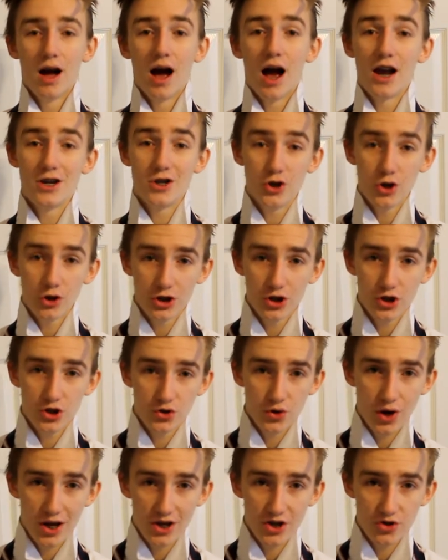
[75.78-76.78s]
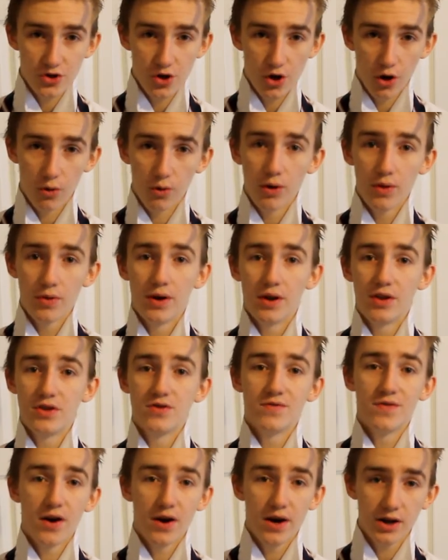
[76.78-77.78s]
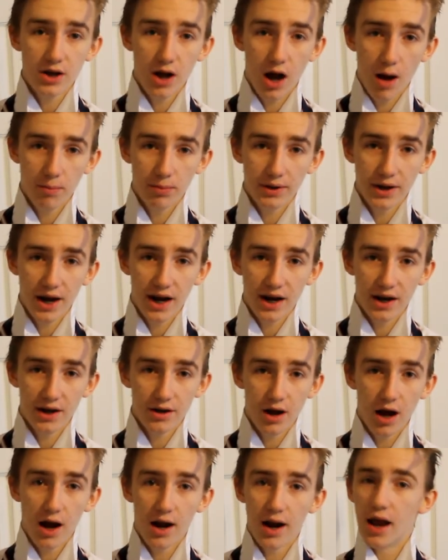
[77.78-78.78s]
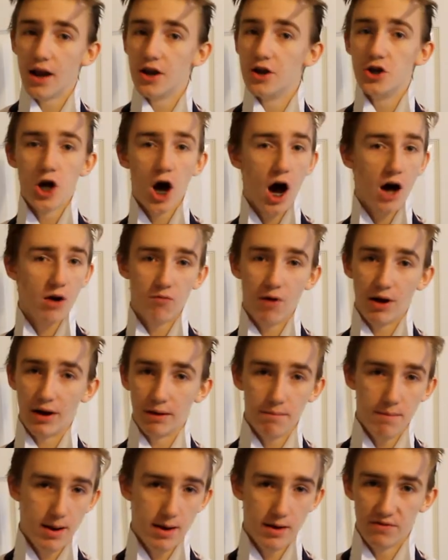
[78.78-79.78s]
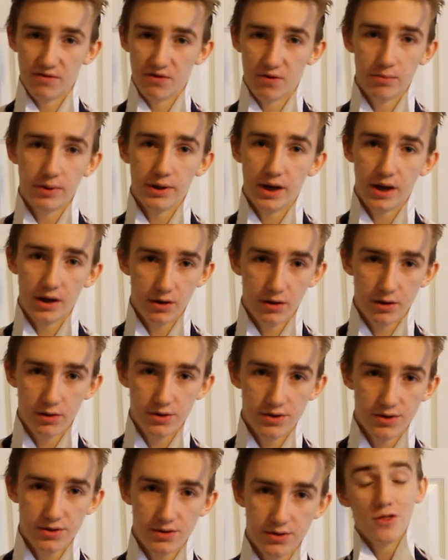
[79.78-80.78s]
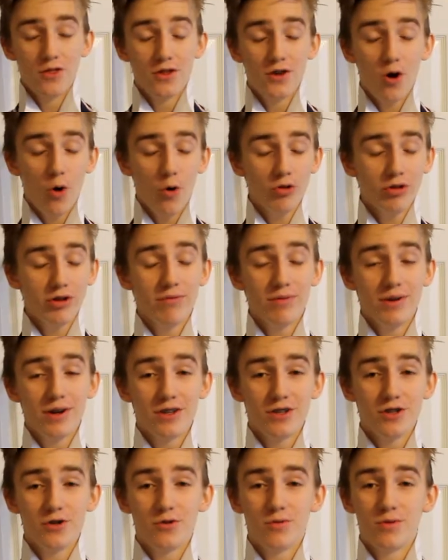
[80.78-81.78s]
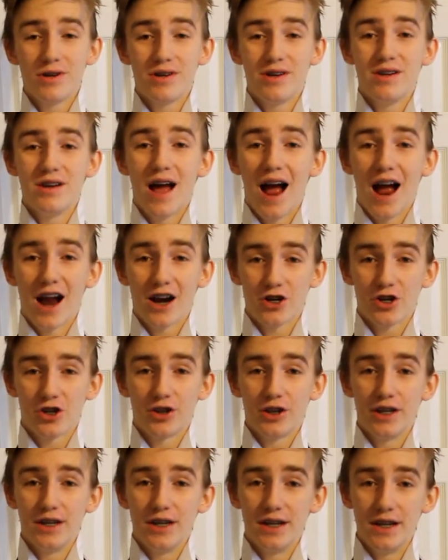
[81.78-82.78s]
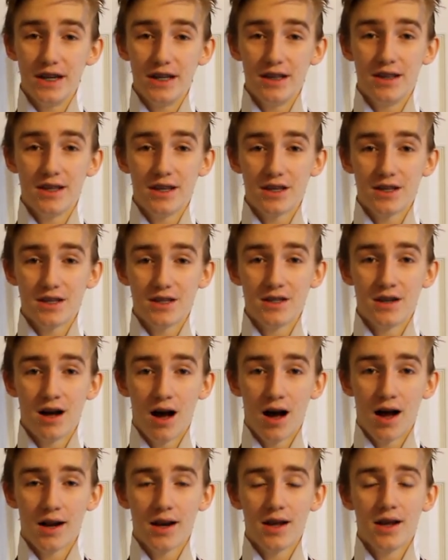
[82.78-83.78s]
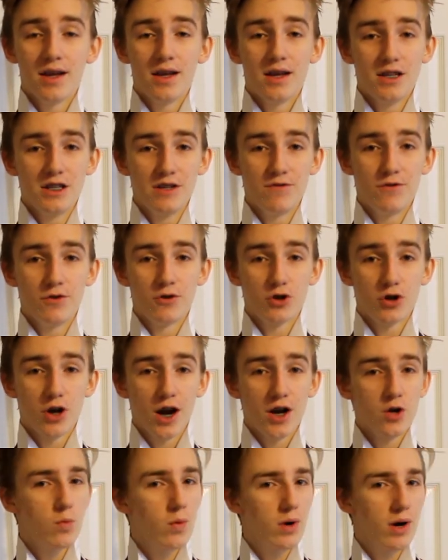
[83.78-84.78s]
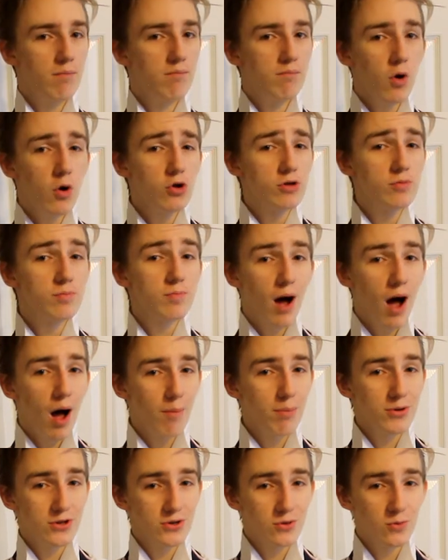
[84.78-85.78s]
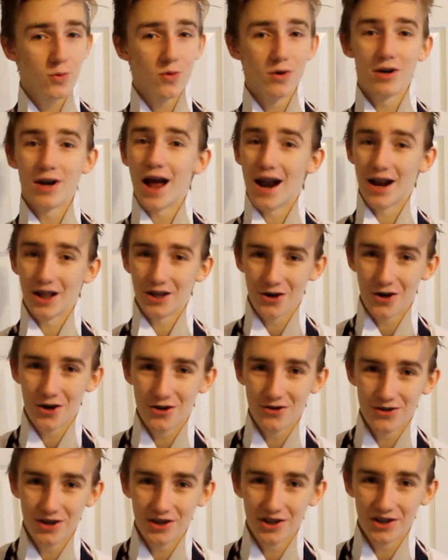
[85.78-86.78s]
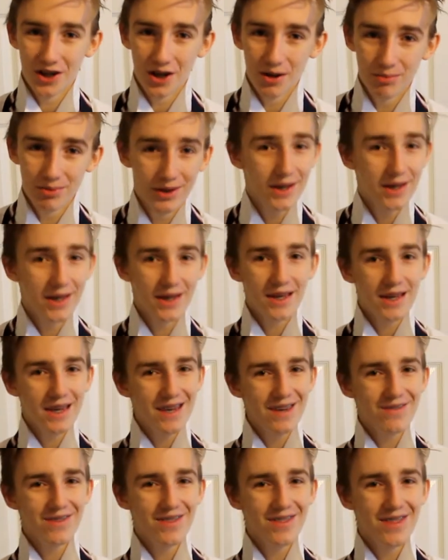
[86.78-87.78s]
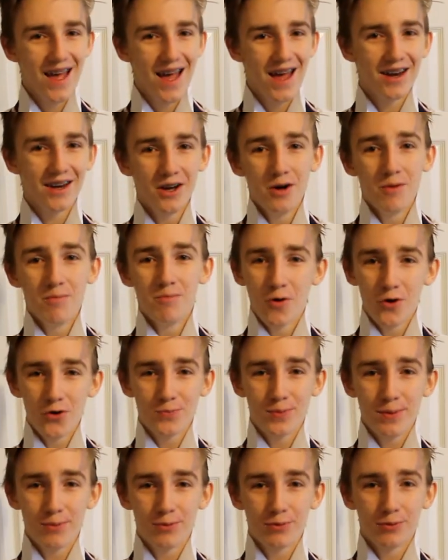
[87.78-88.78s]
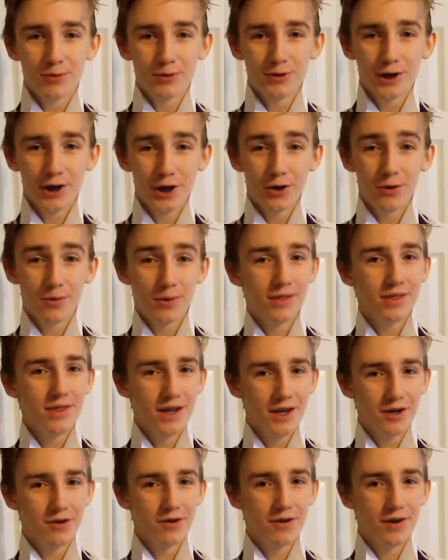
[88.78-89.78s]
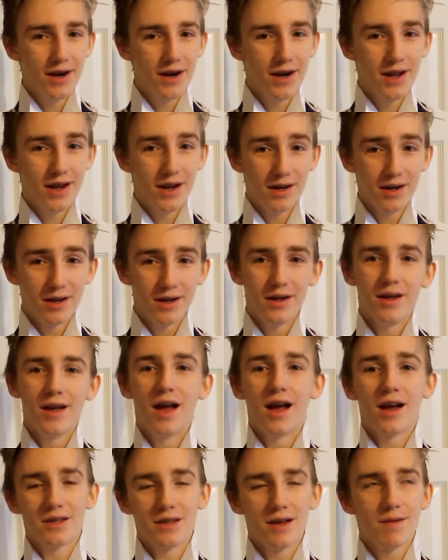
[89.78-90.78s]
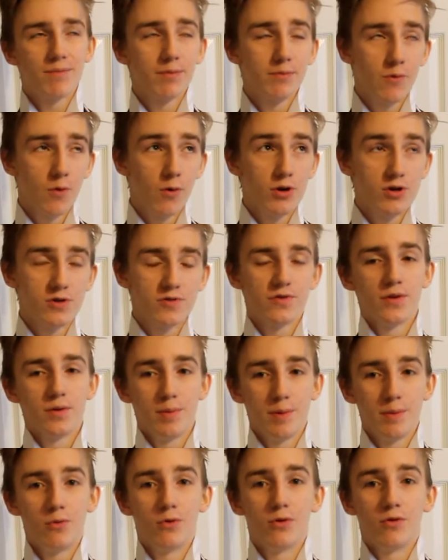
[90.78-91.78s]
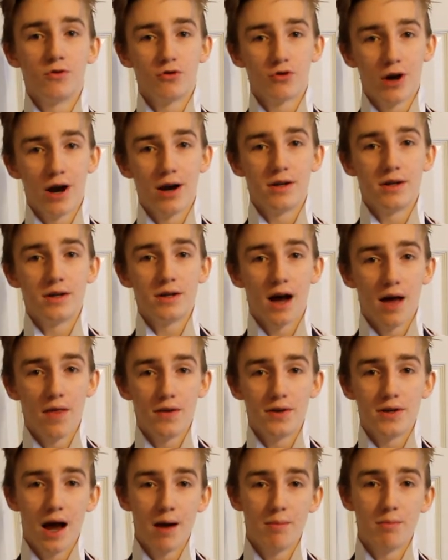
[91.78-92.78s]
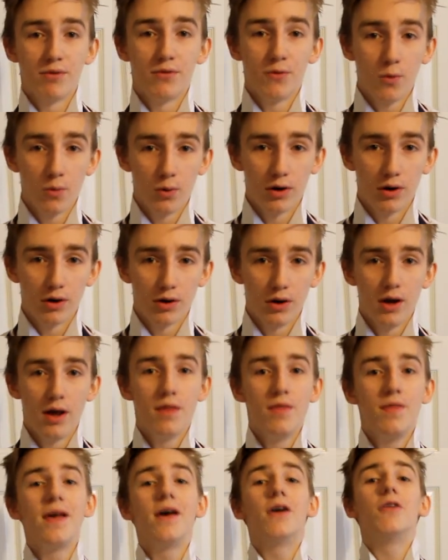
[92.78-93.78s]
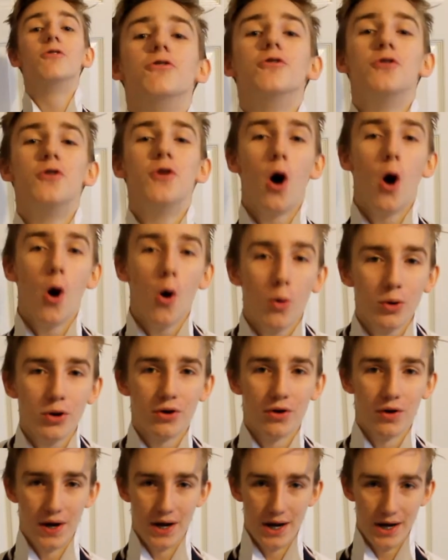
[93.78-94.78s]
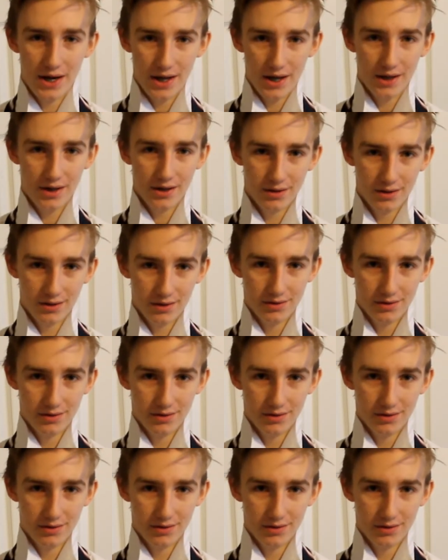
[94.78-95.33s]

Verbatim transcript: I should stress though that it's a very complicated knot and not recommended for beginners. The only reason you would actually need this knot is if you're trying to win a most pompous award at a country club even then, most people will look at you and think you're an idiot. Except, of course, for the people who have tried to tie the tie before. They'll know you're an idiot.